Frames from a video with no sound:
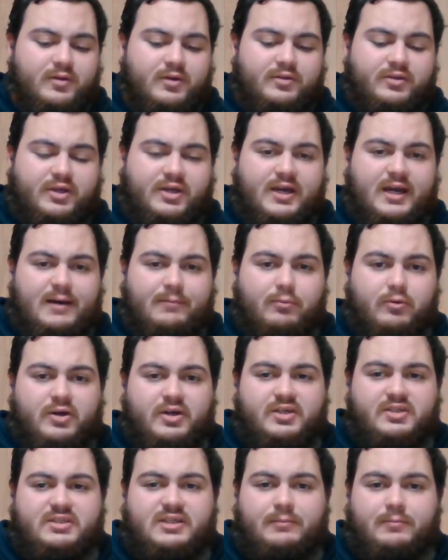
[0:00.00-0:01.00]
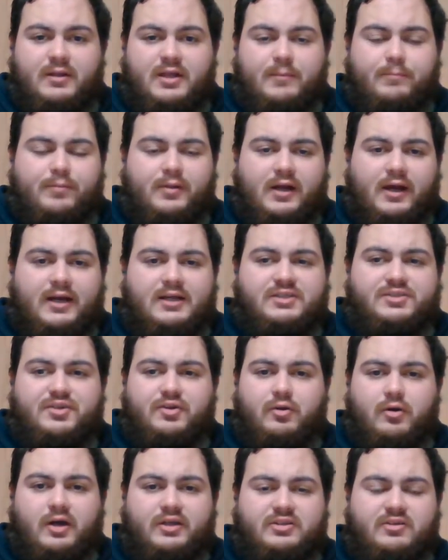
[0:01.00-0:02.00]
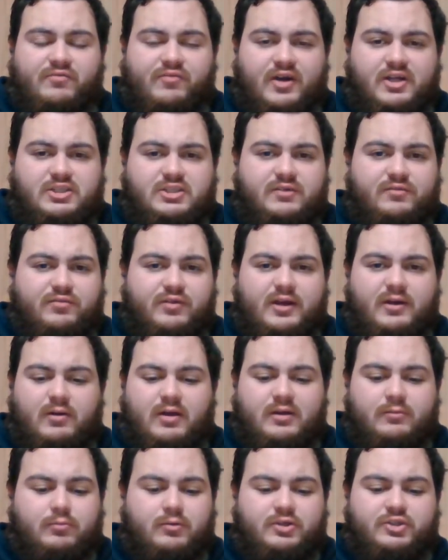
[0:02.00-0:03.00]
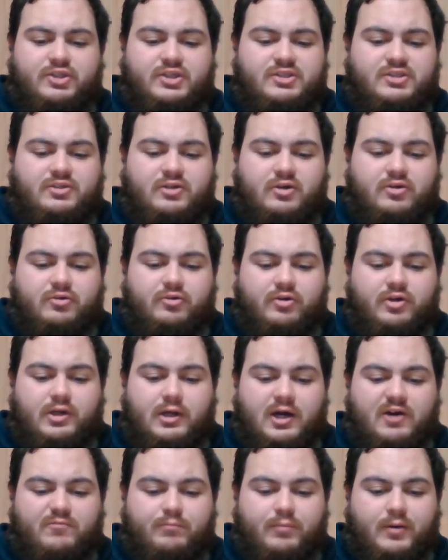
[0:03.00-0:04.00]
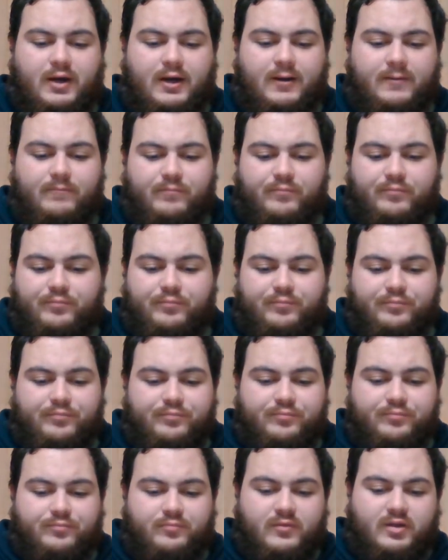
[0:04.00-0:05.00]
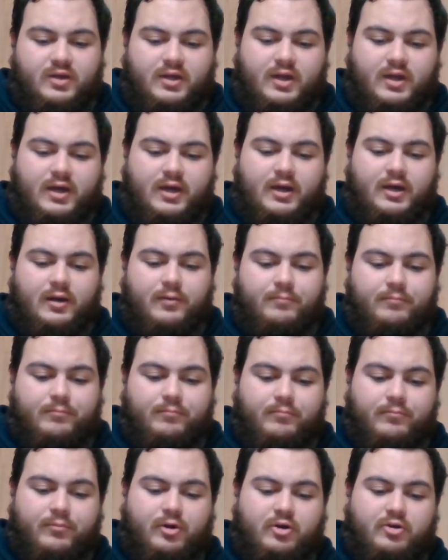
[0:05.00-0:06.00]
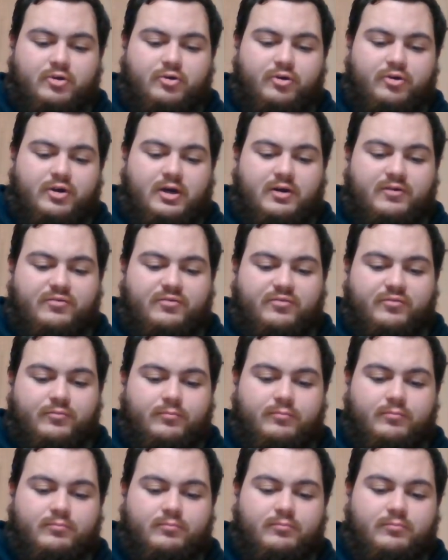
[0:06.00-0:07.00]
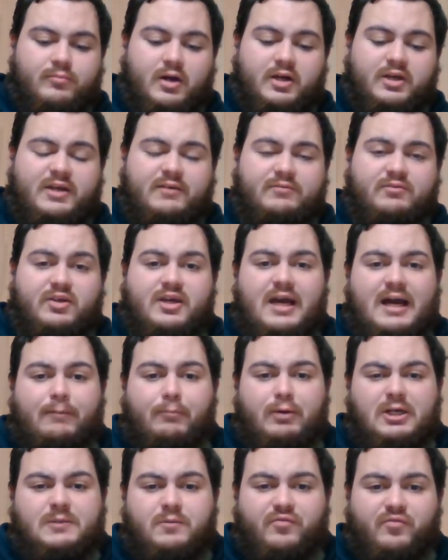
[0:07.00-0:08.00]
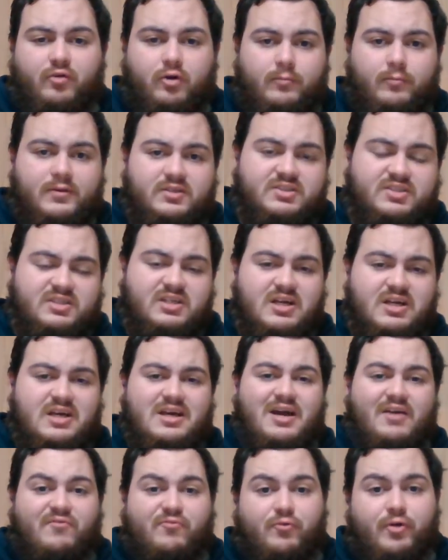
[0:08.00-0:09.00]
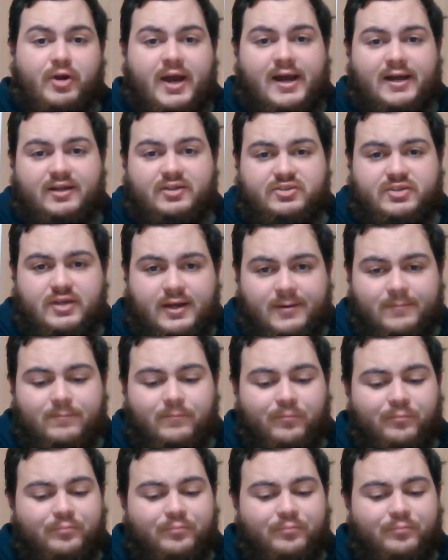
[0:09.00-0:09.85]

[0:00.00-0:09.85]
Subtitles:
the Cowboys, some of their players tonight, defensively, were just not good enough. But, yeah, not good enough. I'll give the Cowboys' performance a 3 out of 10.